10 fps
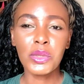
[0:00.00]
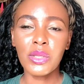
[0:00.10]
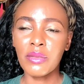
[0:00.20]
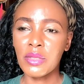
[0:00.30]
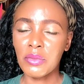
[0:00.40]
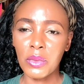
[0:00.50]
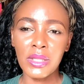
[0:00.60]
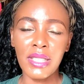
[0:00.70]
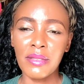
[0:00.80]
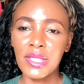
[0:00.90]
Most of the
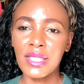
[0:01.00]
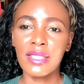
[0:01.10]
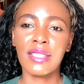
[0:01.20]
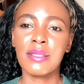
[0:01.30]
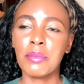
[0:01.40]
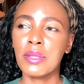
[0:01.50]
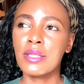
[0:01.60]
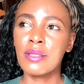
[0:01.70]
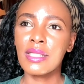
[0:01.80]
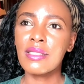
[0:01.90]
ones I've seen is
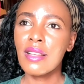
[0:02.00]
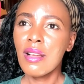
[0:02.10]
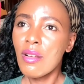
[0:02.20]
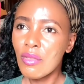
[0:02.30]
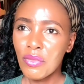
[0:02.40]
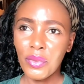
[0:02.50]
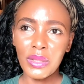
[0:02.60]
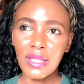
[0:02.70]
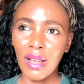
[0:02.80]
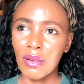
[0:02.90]
between
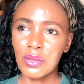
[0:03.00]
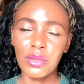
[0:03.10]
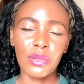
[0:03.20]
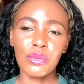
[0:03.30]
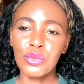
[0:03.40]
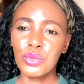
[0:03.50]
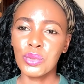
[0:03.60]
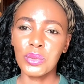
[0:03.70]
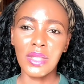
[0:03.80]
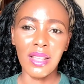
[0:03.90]
4,000
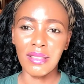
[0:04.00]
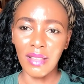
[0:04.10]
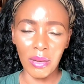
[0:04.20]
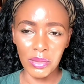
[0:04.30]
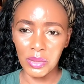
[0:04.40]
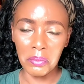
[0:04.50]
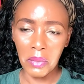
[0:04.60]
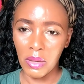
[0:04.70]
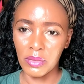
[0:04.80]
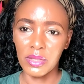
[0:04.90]
to
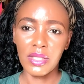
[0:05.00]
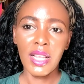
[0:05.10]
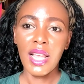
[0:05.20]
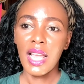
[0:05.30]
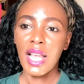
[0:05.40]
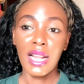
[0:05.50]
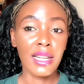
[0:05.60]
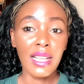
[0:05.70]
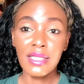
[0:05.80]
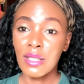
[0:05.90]
10,000 pounds,
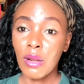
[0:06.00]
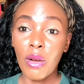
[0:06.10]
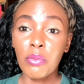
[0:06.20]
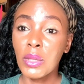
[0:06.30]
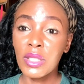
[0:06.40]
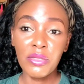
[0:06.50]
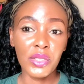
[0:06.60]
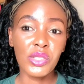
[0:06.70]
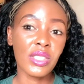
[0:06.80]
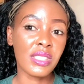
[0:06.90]
and that's a lot of money
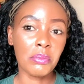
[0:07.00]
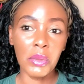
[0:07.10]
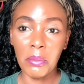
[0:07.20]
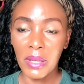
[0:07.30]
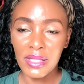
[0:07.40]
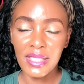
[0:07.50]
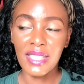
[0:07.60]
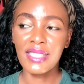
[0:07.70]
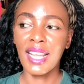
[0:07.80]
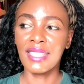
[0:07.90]
for just the
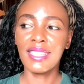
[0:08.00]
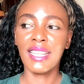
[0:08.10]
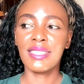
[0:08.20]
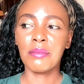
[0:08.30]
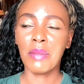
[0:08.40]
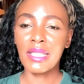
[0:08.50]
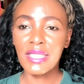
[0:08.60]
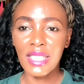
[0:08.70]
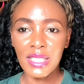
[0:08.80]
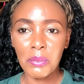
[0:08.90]
pre-masters. And then the
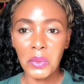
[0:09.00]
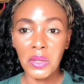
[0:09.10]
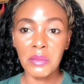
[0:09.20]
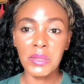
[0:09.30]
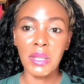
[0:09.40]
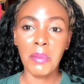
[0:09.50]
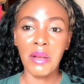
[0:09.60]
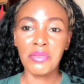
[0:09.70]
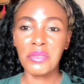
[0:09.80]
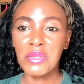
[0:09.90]
masters program is
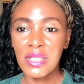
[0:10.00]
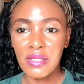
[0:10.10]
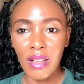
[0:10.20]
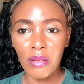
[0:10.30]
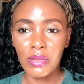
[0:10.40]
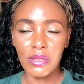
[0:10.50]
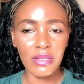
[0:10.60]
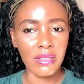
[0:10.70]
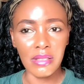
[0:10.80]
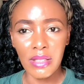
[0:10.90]
about
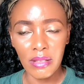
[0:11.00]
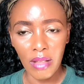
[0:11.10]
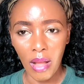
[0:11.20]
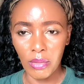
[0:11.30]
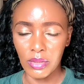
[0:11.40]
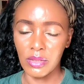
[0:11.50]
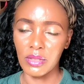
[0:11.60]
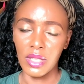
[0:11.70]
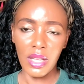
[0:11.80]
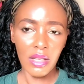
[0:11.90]
15,000, 16,000.